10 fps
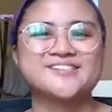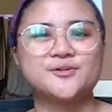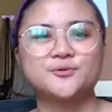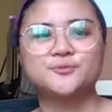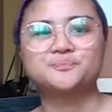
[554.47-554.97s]

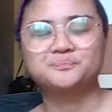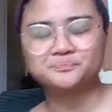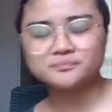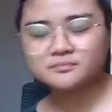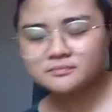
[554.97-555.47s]
So
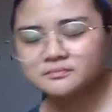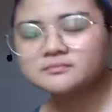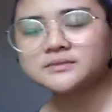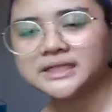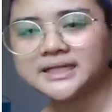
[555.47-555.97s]

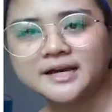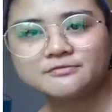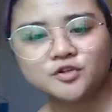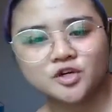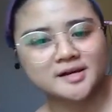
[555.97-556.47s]

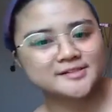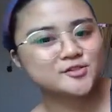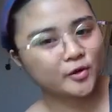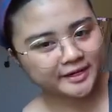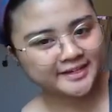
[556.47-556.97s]
forgot,
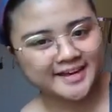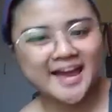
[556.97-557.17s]
sorry.